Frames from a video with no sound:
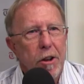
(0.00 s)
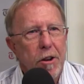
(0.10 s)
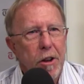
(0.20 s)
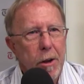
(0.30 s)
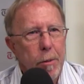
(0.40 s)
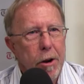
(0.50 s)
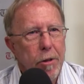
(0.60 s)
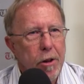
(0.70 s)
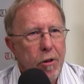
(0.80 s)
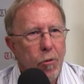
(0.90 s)
team, and I
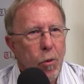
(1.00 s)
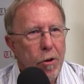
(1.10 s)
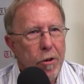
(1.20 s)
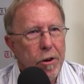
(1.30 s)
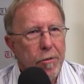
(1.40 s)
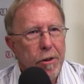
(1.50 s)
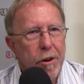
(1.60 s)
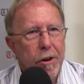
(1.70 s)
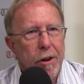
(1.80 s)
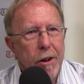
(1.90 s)
think he's wondering if
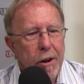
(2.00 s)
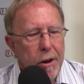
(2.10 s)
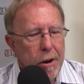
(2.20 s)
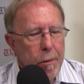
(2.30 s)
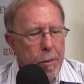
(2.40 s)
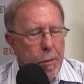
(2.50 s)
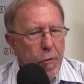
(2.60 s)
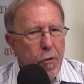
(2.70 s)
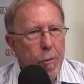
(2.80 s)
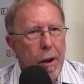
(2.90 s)

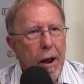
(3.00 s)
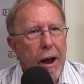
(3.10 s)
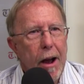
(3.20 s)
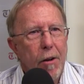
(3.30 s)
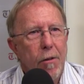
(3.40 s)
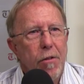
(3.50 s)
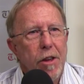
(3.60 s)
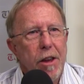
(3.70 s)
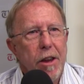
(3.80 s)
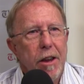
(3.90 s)
people from out of
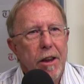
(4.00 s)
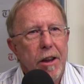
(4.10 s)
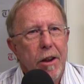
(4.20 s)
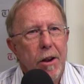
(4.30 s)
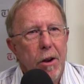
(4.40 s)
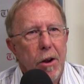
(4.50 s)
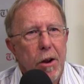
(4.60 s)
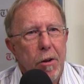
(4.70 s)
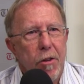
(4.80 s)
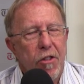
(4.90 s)
the
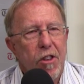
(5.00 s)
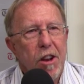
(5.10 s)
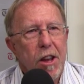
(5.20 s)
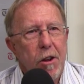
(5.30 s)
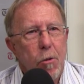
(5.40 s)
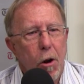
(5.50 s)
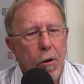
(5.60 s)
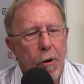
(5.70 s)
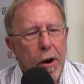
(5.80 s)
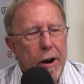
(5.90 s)
city
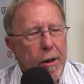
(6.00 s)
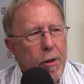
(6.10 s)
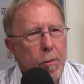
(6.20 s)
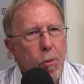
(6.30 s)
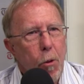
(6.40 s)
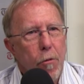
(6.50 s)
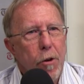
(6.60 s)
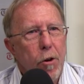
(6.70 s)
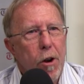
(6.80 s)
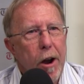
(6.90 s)
qualify, and I think
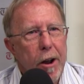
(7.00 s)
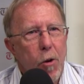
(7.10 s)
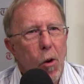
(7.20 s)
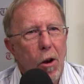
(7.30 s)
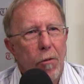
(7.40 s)
Porterville kind of qualifies.